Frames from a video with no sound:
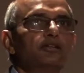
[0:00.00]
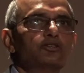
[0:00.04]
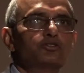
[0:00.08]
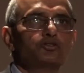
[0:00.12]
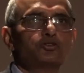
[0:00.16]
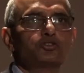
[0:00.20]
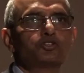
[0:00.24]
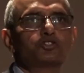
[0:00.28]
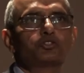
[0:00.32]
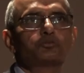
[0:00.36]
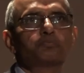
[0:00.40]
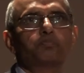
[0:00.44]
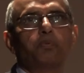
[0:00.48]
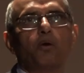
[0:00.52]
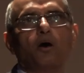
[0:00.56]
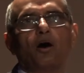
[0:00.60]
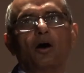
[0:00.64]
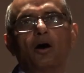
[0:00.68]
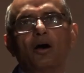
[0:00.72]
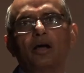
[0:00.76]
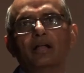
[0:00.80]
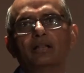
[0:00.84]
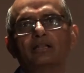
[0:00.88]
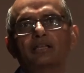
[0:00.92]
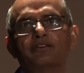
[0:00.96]
to
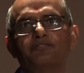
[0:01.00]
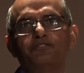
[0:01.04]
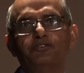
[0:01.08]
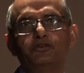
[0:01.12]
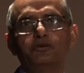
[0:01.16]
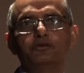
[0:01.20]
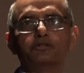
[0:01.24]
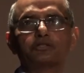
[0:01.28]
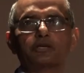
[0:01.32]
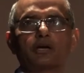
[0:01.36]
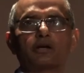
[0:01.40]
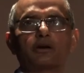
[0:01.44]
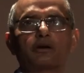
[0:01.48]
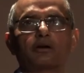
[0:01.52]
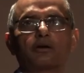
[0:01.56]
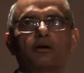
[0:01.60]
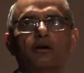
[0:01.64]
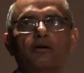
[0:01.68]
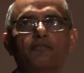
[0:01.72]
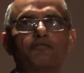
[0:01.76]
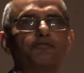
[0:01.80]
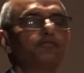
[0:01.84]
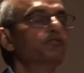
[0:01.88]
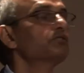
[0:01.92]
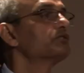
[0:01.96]
spoil the future
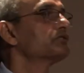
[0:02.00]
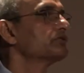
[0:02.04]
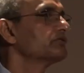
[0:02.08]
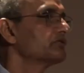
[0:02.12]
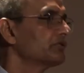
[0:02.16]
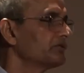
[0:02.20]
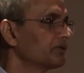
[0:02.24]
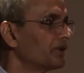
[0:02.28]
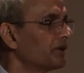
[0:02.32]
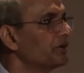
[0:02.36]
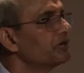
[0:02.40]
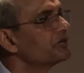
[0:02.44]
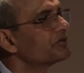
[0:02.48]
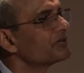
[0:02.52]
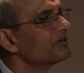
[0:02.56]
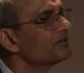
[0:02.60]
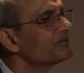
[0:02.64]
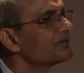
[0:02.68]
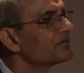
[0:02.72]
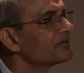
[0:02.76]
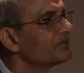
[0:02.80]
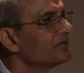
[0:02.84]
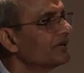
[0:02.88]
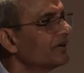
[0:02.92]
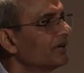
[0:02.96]
of future
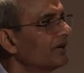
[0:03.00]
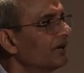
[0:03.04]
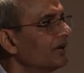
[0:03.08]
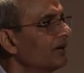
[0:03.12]
generations.